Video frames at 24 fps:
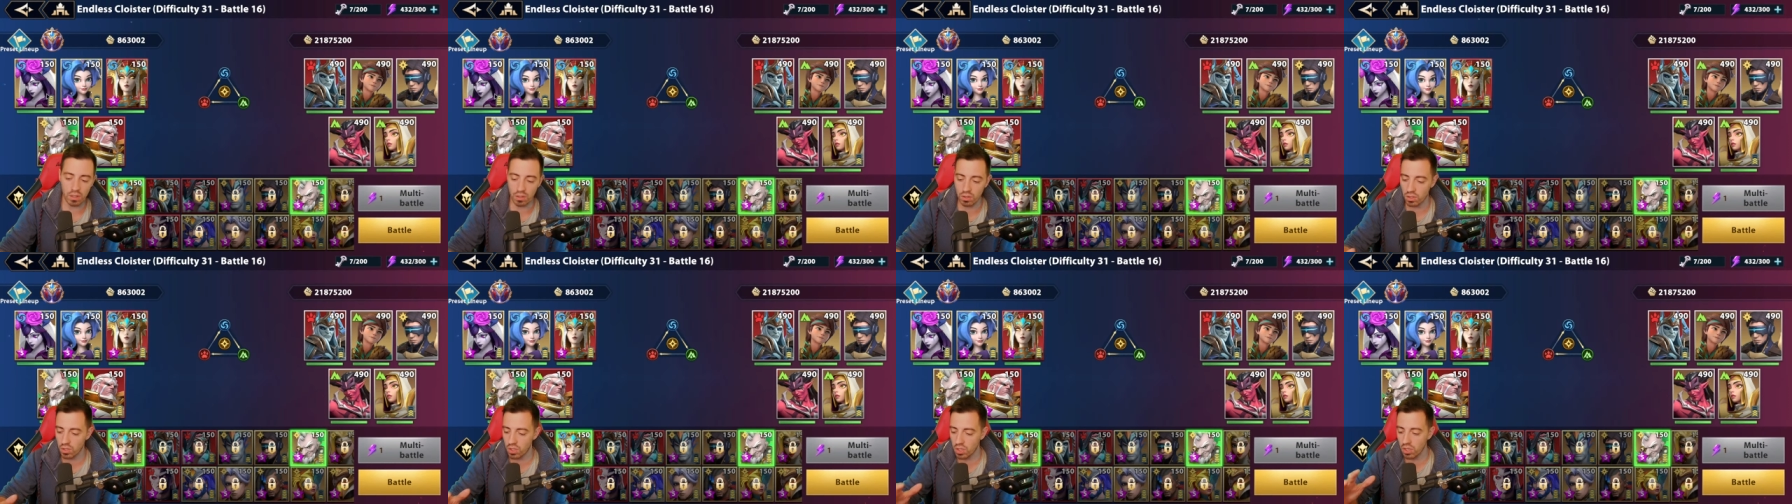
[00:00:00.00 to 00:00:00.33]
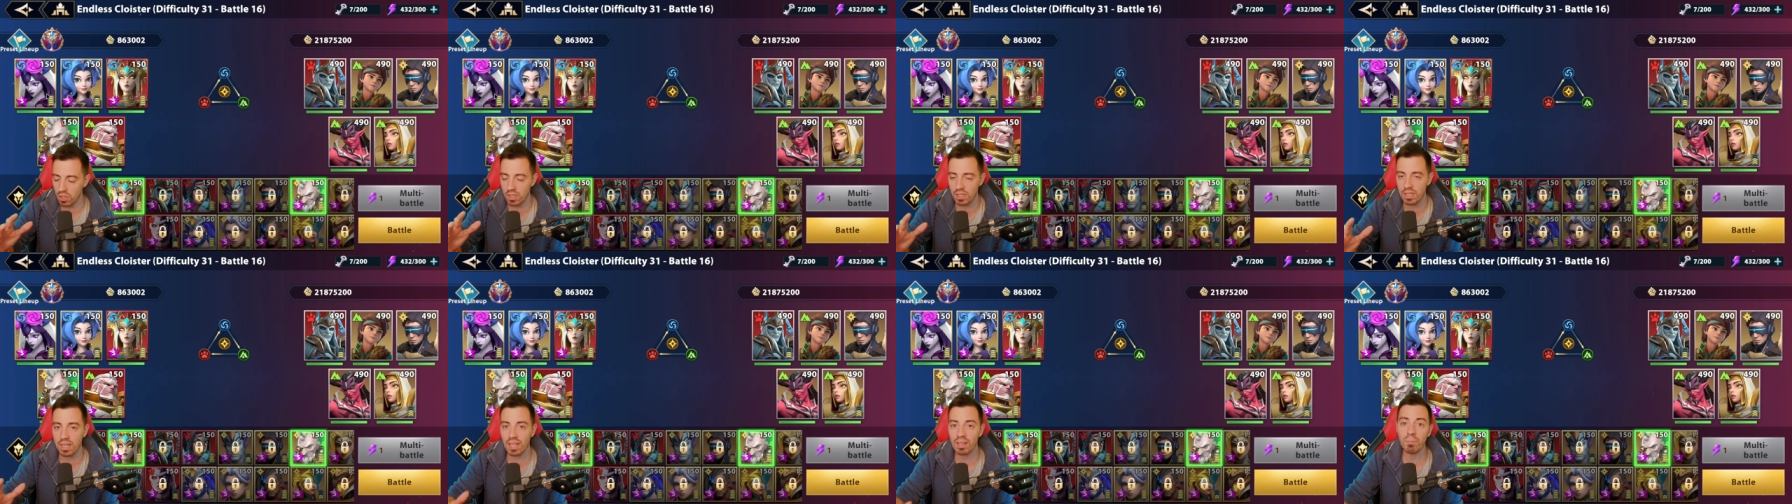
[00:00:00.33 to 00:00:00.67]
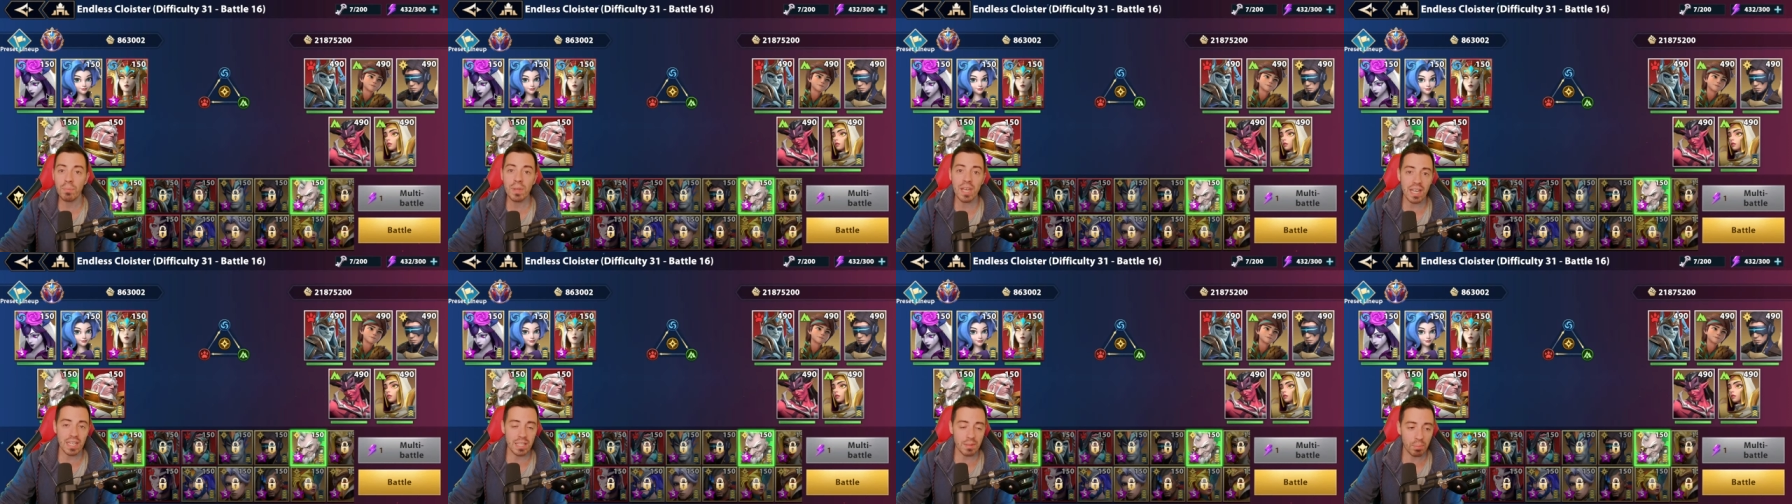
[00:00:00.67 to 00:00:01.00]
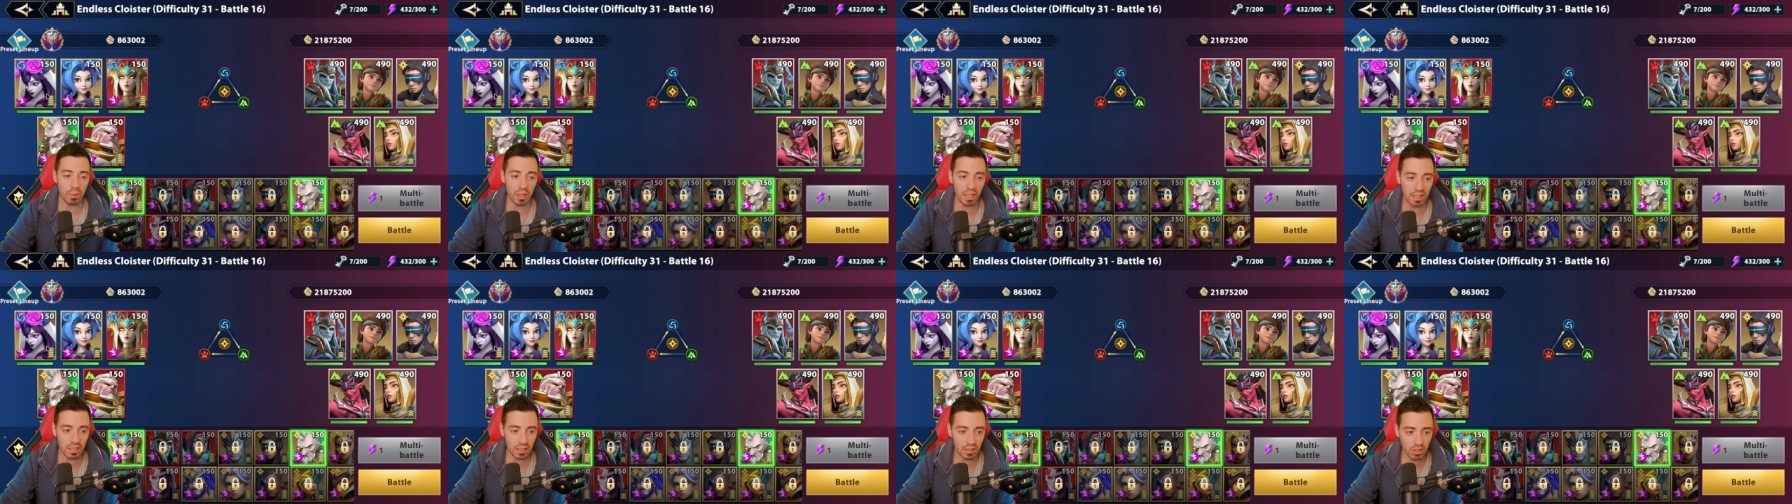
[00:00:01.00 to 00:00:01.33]
just let me
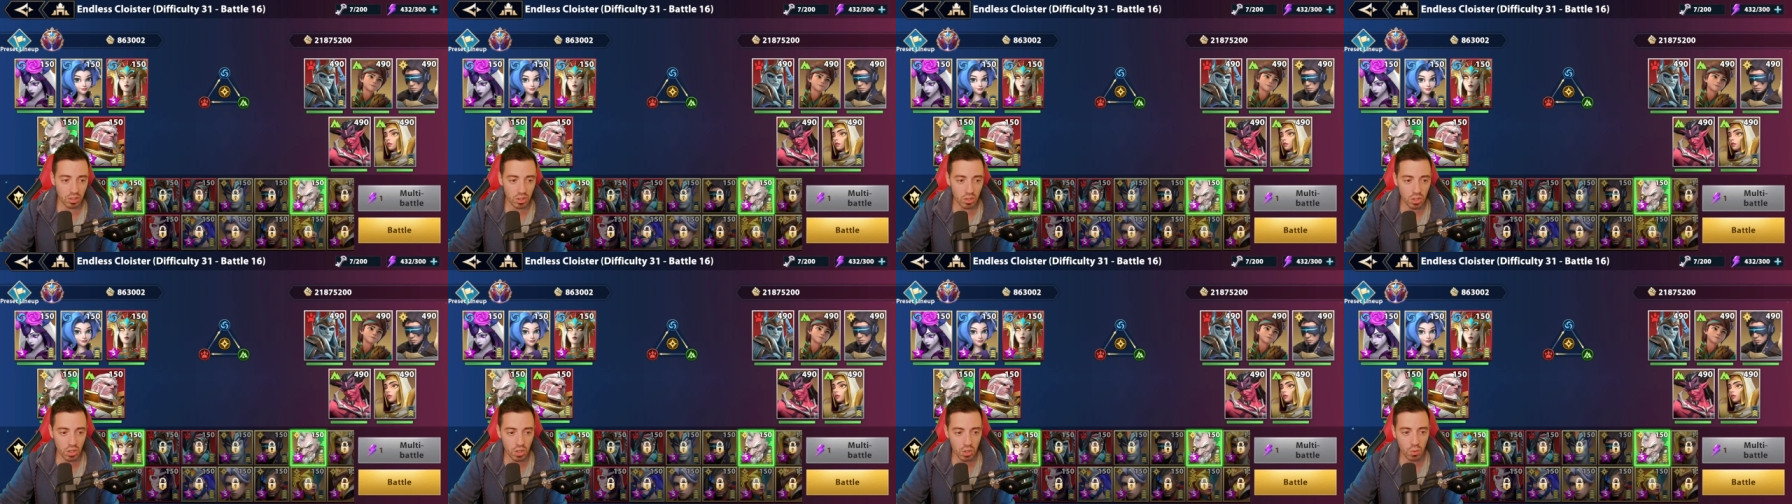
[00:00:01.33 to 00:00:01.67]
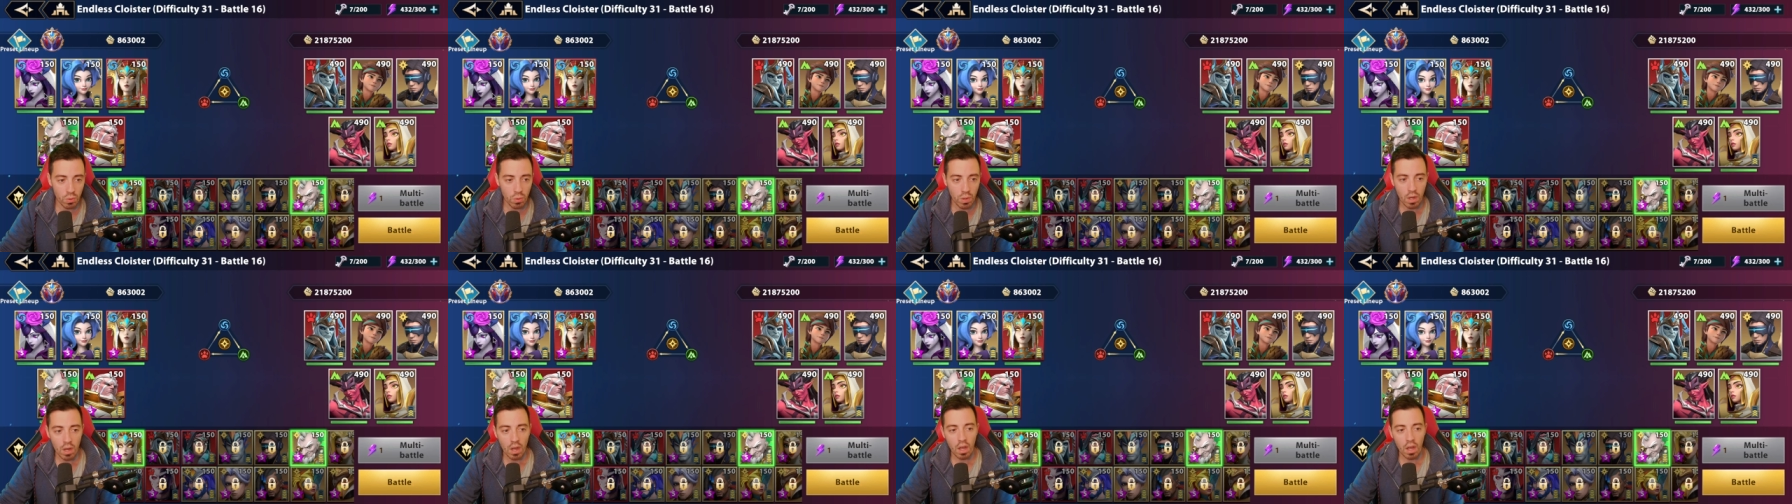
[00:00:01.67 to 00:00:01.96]
explain it to you.